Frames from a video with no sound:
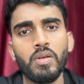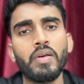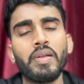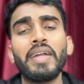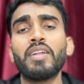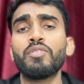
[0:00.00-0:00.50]

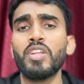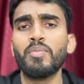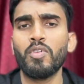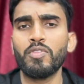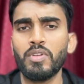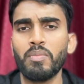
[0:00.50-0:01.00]
write down the name
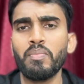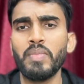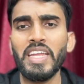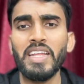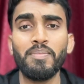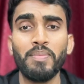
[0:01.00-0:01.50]
of some
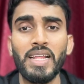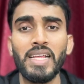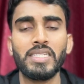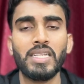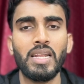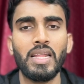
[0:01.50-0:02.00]
main
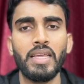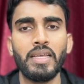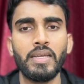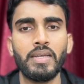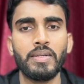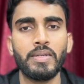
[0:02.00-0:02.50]
place like
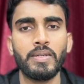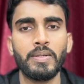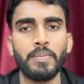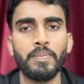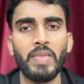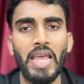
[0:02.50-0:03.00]

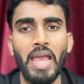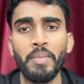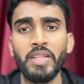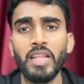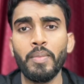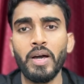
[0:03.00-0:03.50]

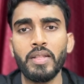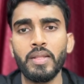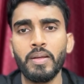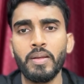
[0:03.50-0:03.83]
Ahmedabad,